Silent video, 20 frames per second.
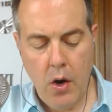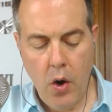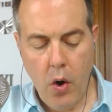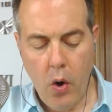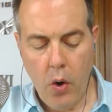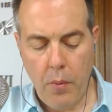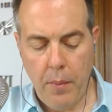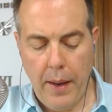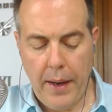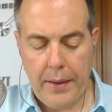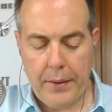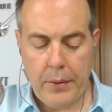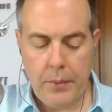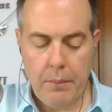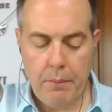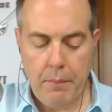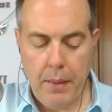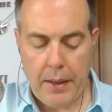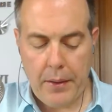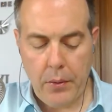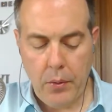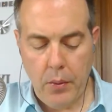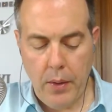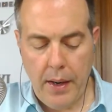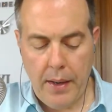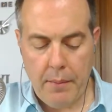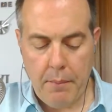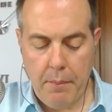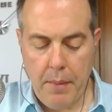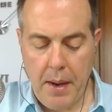or
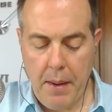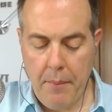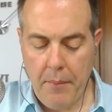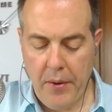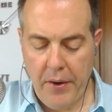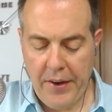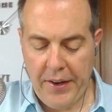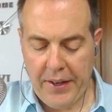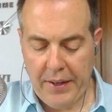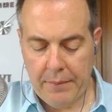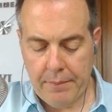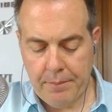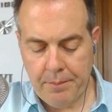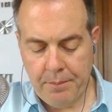vacuolar membrane.